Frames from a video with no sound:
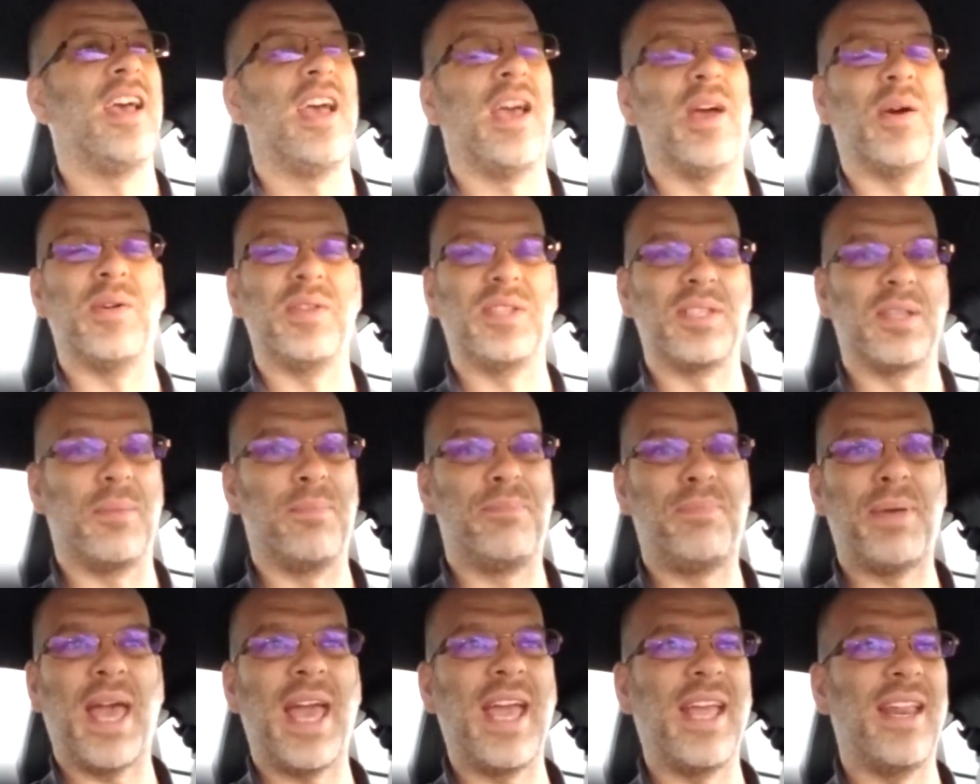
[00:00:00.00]
It was a
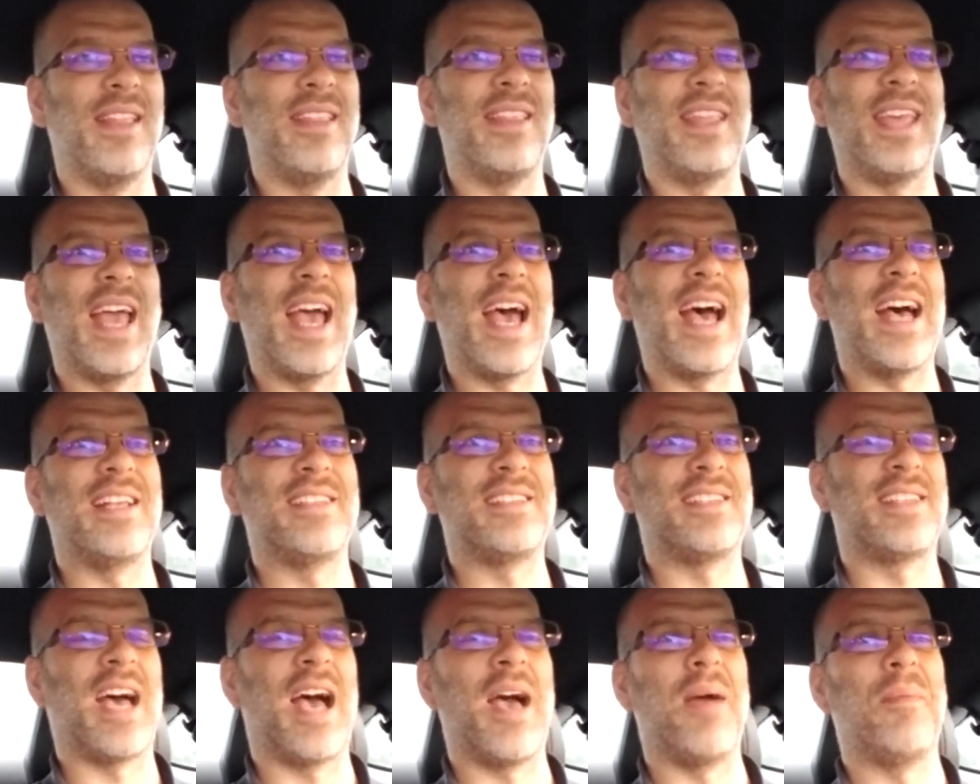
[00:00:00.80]
pain in the
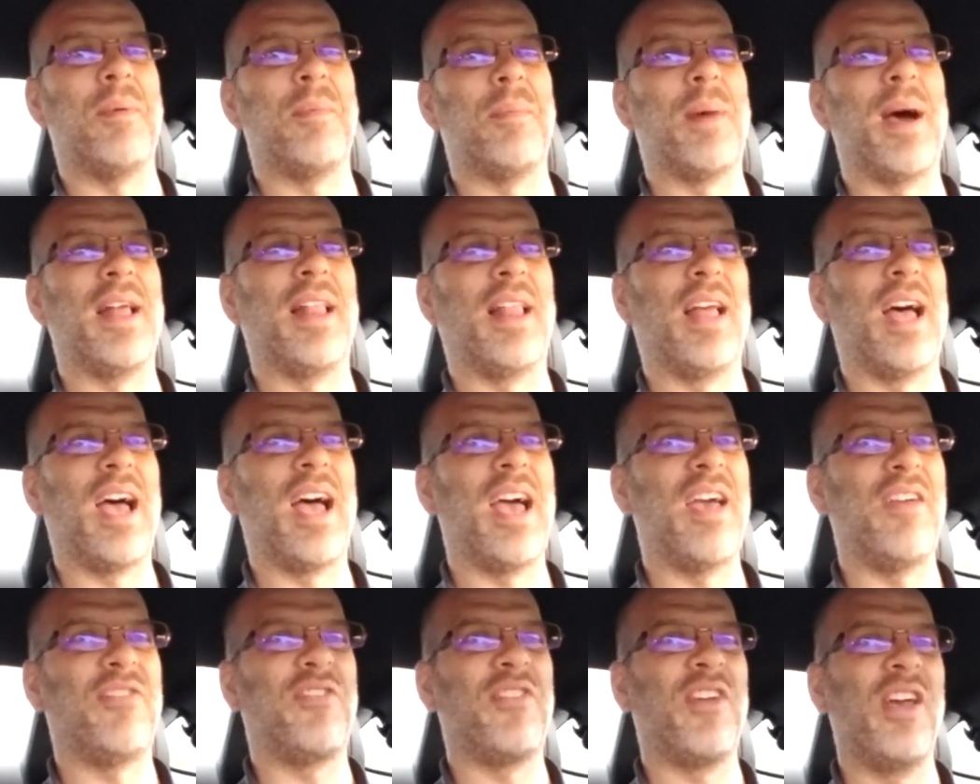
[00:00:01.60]
ass time in my
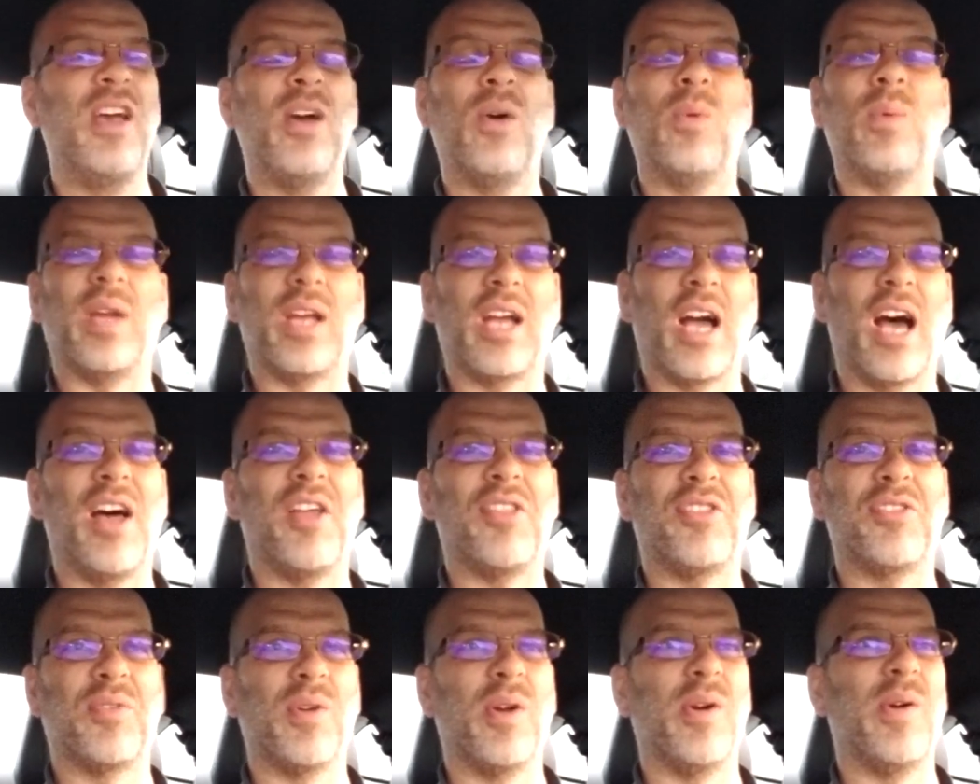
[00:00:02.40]
life. We got
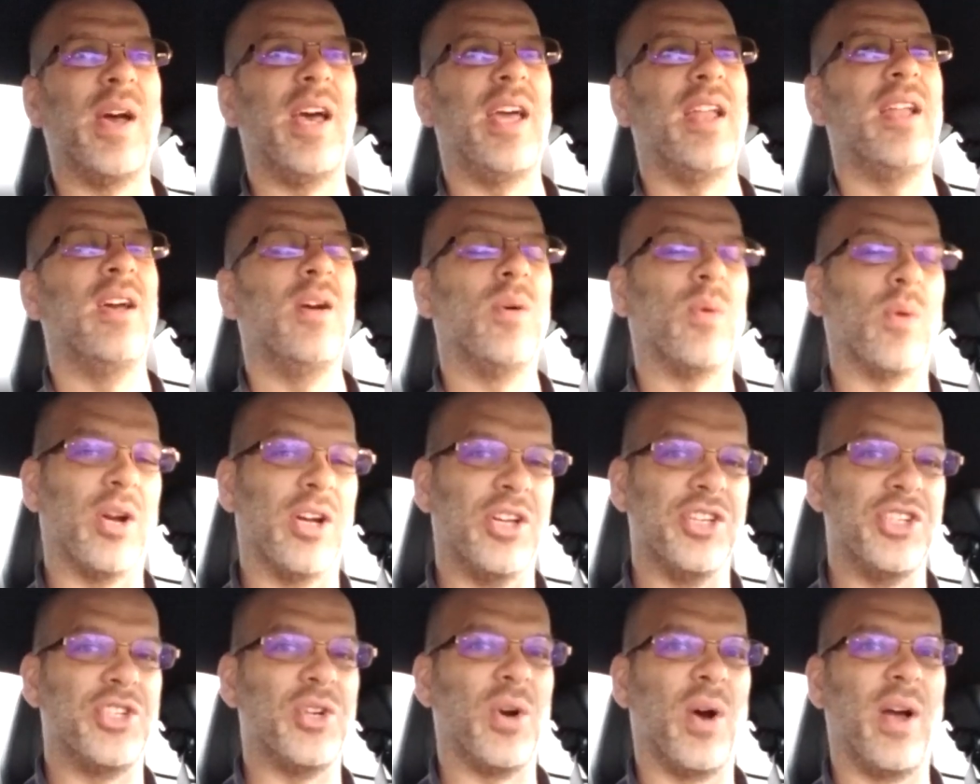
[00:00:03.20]
through it. We're
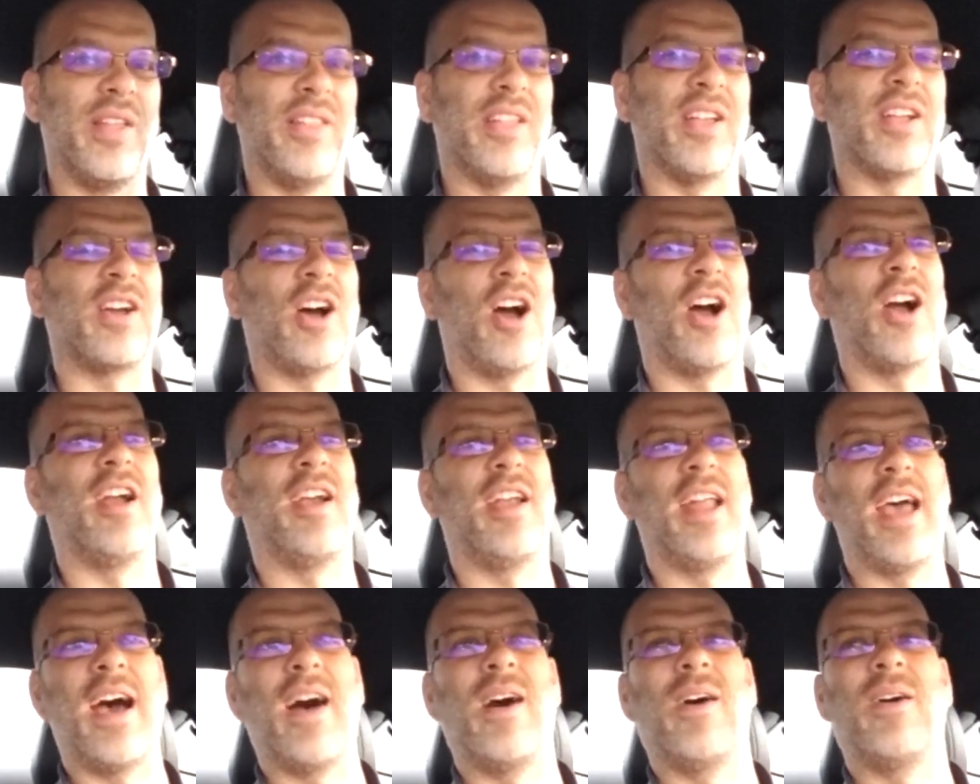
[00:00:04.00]
enjoying the car
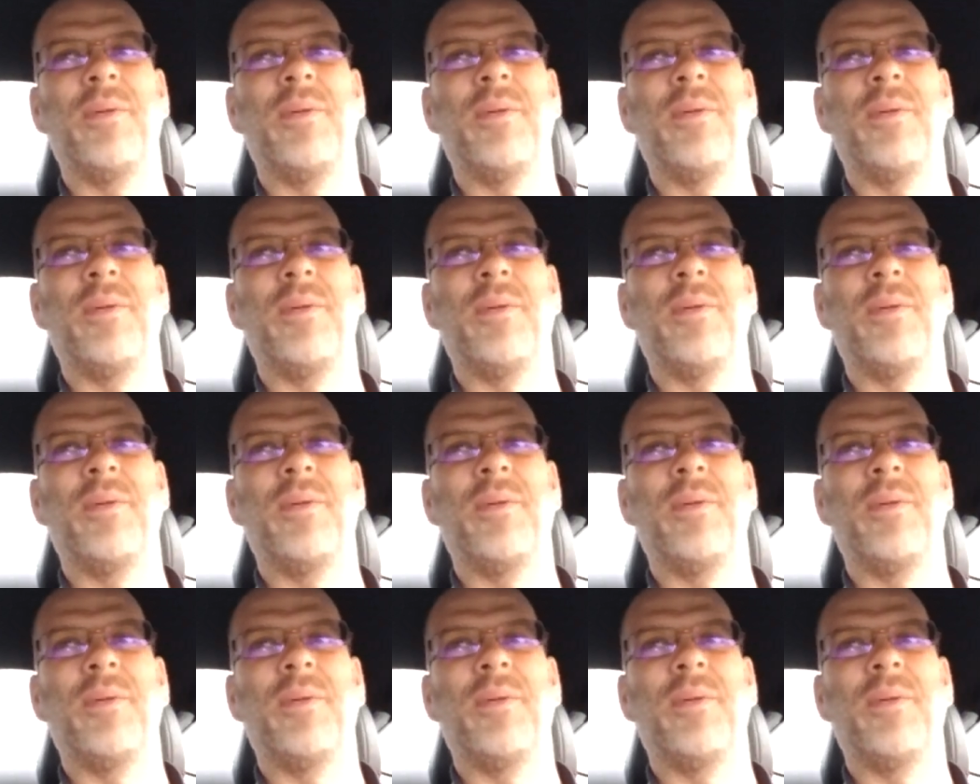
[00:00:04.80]
now.